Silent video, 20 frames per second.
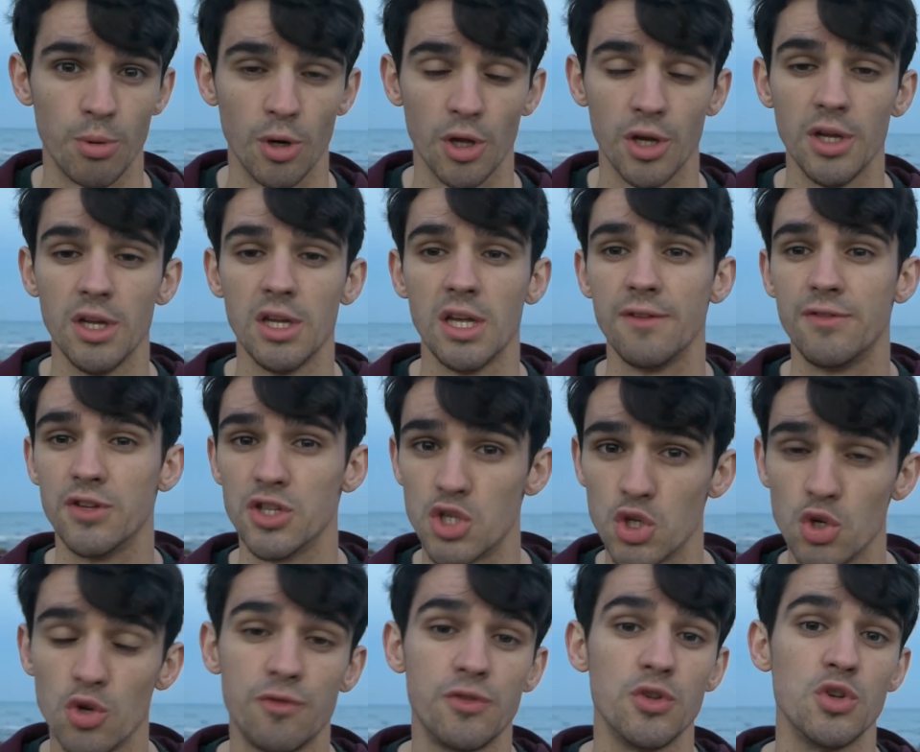but if you
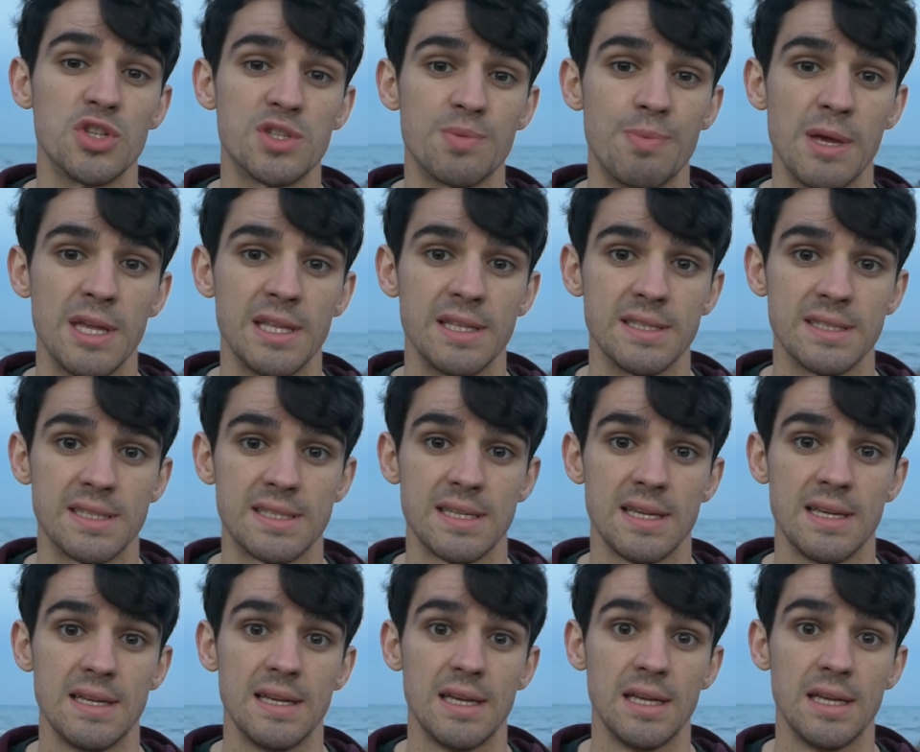do a few spins,